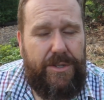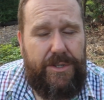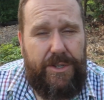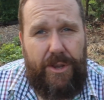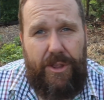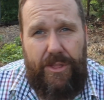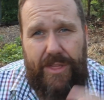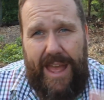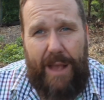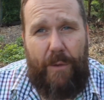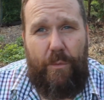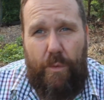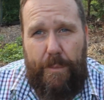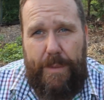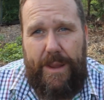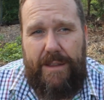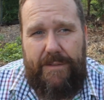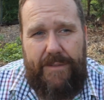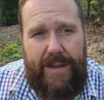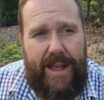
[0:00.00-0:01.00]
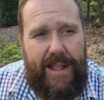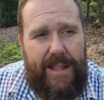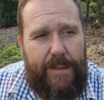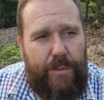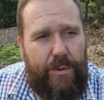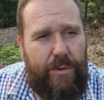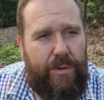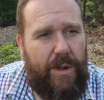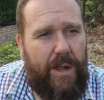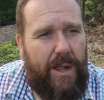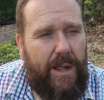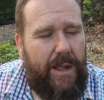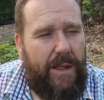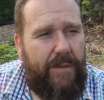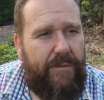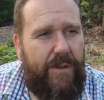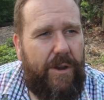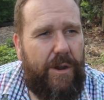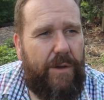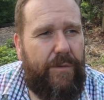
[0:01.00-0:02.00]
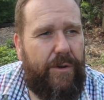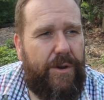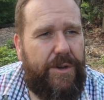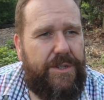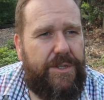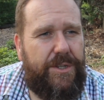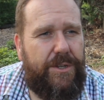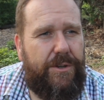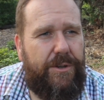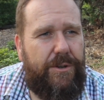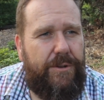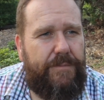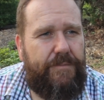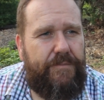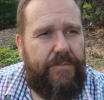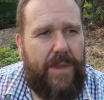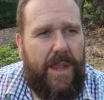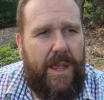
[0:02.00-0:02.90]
So that will be available very, very soon.